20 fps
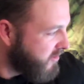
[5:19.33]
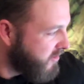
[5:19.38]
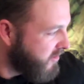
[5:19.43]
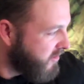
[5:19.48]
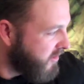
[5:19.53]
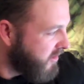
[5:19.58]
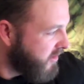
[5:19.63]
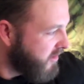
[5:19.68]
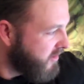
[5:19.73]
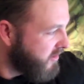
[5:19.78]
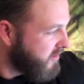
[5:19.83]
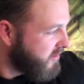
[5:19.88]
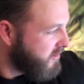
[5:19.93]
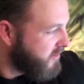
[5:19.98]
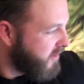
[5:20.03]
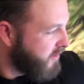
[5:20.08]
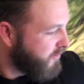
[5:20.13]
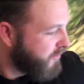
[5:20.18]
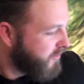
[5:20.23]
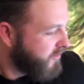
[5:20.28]
the
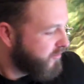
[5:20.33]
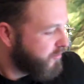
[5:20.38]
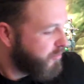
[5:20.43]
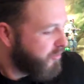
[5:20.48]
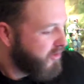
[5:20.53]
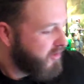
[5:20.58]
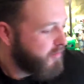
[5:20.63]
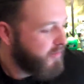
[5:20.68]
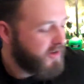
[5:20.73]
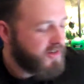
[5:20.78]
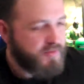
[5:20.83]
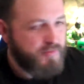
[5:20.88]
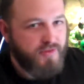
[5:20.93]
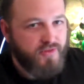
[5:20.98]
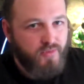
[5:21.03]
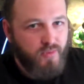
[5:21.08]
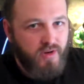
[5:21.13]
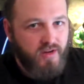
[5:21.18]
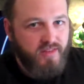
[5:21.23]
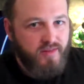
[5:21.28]
difference pretty much
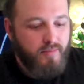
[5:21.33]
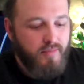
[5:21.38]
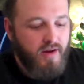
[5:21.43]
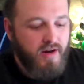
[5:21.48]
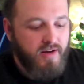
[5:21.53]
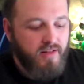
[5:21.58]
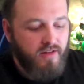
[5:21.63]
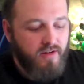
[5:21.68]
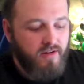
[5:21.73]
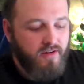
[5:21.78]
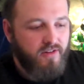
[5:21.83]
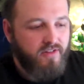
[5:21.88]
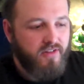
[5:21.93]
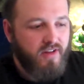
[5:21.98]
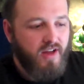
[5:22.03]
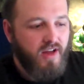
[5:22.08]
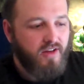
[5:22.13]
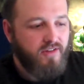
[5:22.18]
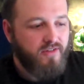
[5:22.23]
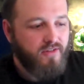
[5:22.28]
between the Mylars
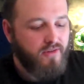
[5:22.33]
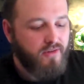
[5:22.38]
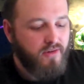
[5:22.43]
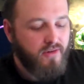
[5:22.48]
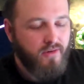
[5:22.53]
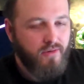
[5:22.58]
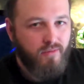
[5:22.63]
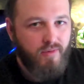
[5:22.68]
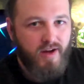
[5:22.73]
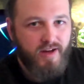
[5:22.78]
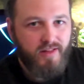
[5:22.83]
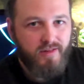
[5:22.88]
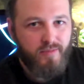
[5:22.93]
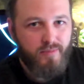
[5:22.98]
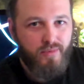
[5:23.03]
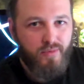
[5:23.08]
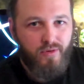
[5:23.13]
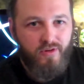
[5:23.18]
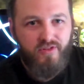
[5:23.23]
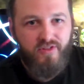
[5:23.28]
and your regular
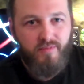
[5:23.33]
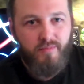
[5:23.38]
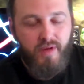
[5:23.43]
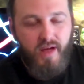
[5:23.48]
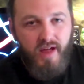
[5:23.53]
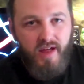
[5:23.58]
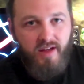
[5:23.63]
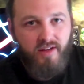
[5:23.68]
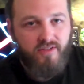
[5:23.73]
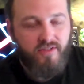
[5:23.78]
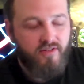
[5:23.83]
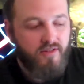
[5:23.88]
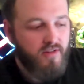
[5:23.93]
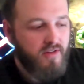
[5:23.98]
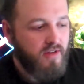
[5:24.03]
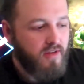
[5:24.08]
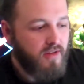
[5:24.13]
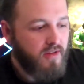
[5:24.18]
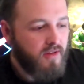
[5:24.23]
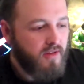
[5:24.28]
boards and bags.
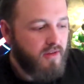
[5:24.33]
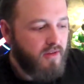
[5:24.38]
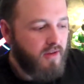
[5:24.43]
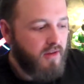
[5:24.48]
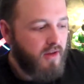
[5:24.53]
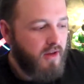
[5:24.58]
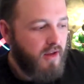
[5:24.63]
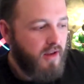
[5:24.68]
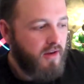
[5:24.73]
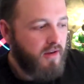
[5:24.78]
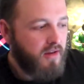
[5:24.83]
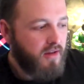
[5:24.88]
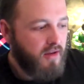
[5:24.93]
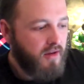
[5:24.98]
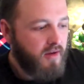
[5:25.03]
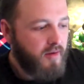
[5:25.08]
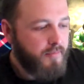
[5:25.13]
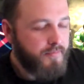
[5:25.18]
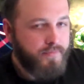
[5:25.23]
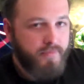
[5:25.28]
And
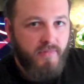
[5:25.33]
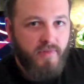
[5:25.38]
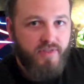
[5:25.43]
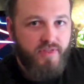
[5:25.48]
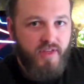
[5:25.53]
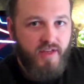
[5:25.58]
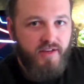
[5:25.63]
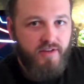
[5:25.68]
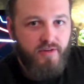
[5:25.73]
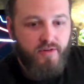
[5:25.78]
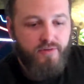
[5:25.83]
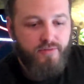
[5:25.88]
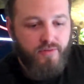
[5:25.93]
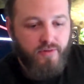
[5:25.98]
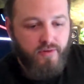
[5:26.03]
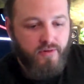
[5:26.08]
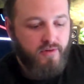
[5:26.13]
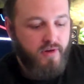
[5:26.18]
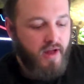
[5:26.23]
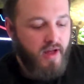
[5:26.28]
thank you
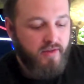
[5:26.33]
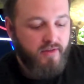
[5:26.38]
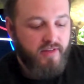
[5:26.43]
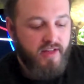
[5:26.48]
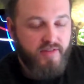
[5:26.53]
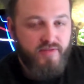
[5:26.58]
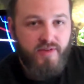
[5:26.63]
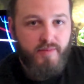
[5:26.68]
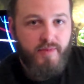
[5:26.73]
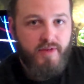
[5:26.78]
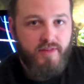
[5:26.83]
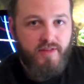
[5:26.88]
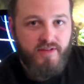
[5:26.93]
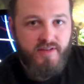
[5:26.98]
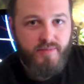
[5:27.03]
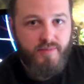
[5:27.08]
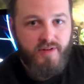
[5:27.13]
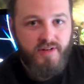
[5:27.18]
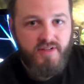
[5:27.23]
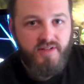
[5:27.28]
for giving me
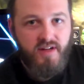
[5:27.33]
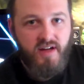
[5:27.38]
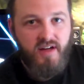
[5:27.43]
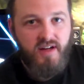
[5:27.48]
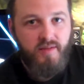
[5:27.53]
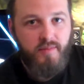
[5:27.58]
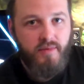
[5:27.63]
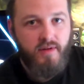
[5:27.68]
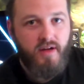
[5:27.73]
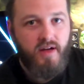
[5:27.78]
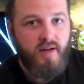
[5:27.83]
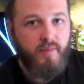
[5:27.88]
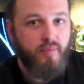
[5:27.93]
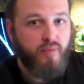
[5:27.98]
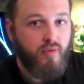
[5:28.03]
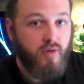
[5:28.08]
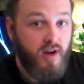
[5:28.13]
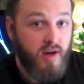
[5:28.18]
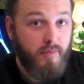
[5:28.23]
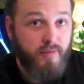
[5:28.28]
this much time. I
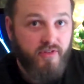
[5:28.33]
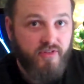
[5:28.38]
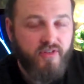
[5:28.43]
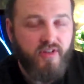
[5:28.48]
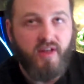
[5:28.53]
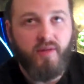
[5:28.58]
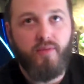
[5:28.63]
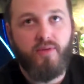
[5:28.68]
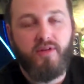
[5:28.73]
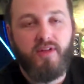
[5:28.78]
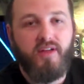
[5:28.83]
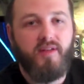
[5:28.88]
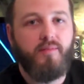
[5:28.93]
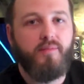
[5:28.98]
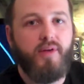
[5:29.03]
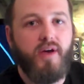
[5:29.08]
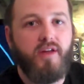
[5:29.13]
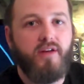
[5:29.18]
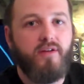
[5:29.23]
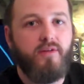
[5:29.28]
promise I will get
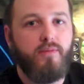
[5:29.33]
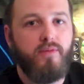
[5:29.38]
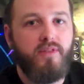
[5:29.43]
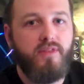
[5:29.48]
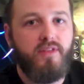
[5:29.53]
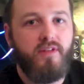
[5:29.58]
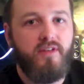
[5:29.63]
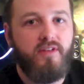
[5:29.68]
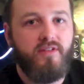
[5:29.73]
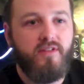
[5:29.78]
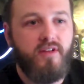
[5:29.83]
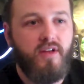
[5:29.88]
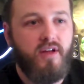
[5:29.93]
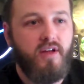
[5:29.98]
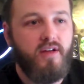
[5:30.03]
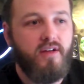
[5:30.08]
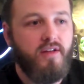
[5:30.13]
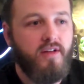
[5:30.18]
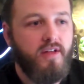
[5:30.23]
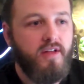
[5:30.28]
better with these
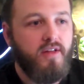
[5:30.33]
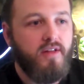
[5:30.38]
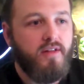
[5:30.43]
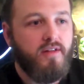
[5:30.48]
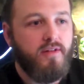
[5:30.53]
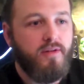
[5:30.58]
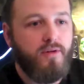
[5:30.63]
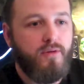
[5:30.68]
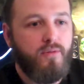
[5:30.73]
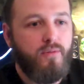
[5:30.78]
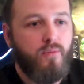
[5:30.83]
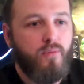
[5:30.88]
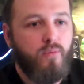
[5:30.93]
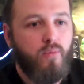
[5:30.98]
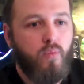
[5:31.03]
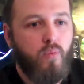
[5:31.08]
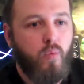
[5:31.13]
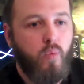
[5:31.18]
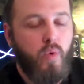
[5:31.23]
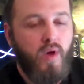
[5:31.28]
little
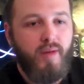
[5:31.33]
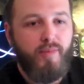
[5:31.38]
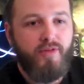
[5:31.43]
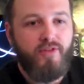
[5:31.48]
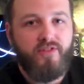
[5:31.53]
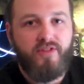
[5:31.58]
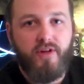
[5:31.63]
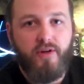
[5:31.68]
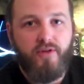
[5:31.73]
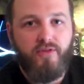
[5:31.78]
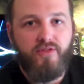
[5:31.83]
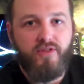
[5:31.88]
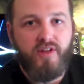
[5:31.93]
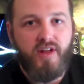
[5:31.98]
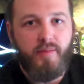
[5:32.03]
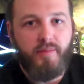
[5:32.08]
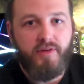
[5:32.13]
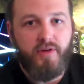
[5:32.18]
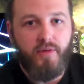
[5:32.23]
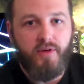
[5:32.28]
webisodes that
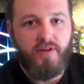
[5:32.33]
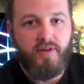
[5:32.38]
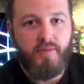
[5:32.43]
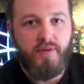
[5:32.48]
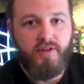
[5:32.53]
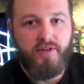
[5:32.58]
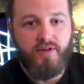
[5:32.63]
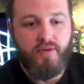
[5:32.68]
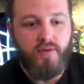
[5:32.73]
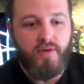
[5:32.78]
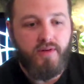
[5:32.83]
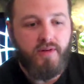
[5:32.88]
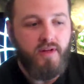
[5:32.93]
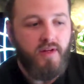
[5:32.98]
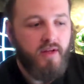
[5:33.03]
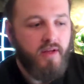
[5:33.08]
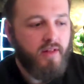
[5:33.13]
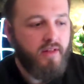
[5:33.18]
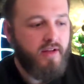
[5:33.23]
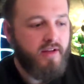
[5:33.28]
I'm going to be doing.
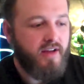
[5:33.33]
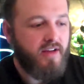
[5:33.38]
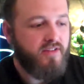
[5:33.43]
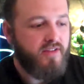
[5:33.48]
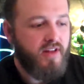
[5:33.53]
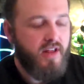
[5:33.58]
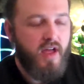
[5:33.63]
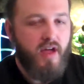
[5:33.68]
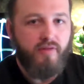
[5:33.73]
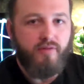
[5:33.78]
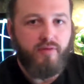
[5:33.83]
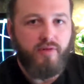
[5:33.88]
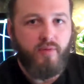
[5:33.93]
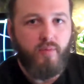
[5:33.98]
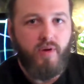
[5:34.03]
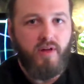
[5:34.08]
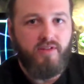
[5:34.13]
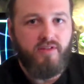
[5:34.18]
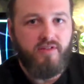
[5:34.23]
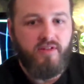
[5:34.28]
Like I said, every
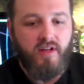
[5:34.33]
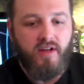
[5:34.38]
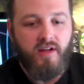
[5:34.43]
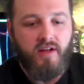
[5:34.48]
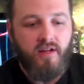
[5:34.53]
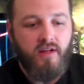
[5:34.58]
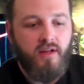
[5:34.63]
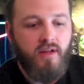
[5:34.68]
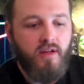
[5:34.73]
Wednesday.